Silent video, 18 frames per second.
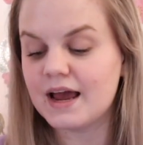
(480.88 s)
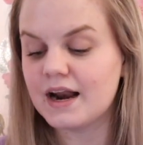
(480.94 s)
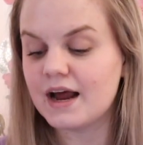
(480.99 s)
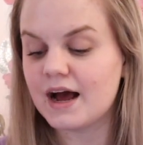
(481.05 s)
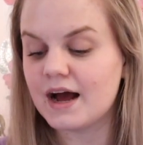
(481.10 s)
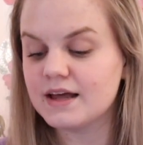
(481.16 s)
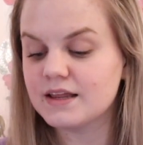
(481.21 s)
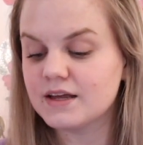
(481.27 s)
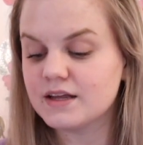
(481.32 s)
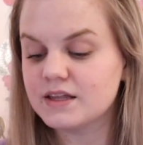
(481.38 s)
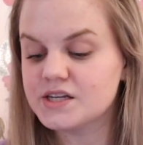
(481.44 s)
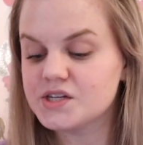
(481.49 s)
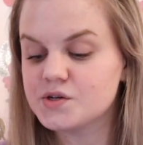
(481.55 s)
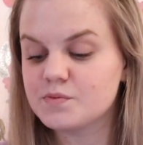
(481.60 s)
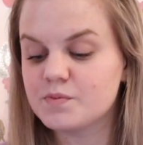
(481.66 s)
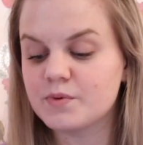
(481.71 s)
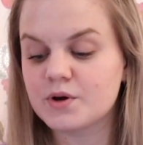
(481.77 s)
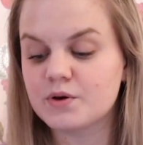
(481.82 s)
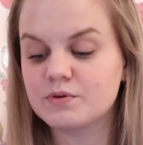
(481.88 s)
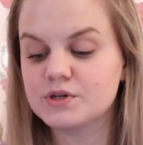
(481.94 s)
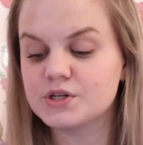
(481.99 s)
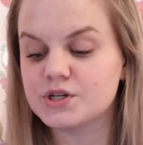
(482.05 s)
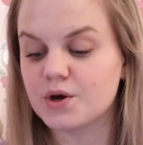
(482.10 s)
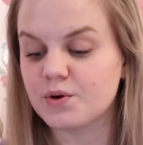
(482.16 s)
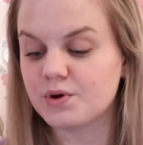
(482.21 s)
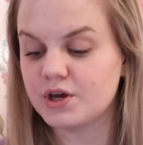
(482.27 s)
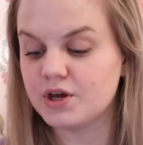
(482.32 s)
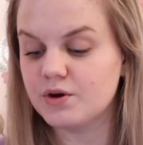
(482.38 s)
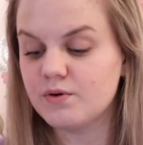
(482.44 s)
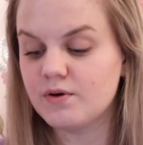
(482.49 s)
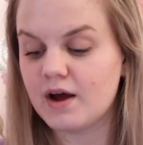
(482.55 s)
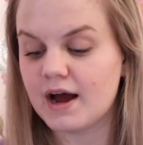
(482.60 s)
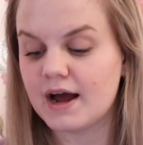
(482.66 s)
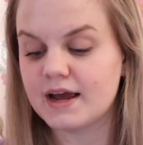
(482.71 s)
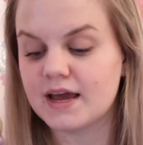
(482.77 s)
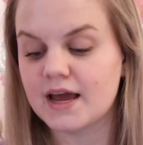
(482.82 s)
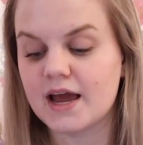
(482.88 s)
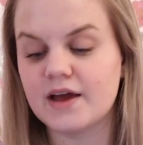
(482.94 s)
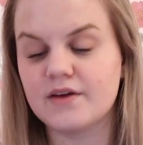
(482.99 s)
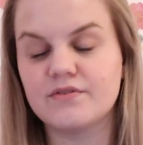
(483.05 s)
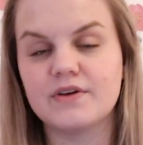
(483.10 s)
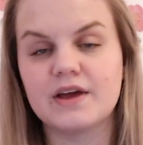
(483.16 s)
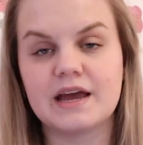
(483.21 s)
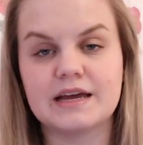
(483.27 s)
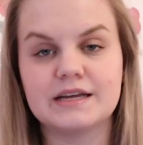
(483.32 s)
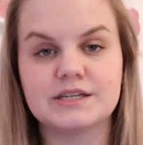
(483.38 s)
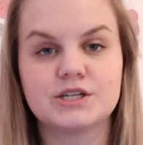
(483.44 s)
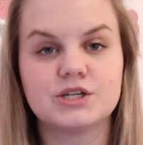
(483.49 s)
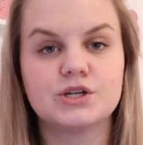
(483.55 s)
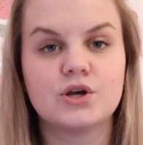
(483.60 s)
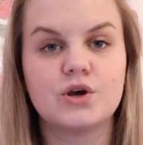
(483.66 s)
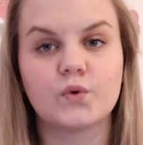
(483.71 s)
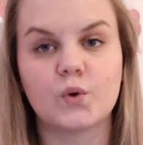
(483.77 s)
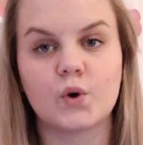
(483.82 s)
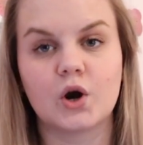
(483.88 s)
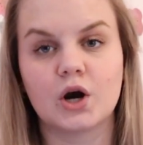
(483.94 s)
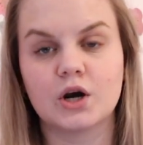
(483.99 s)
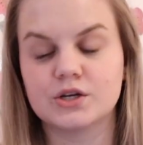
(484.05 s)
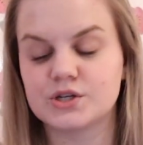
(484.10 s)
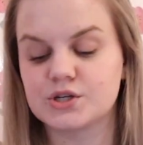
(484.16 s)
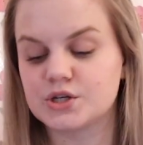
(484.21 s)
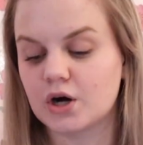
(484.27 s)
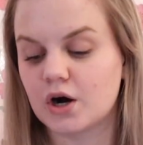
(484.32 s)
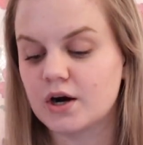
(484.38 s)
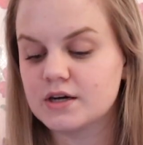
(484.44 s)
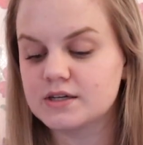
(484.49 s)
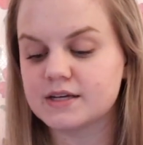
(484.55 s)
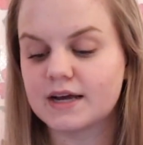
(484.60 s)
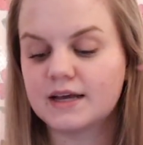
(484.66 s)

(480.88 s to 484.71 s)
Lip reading: I thought this book was so cute. I gave it 4 stars.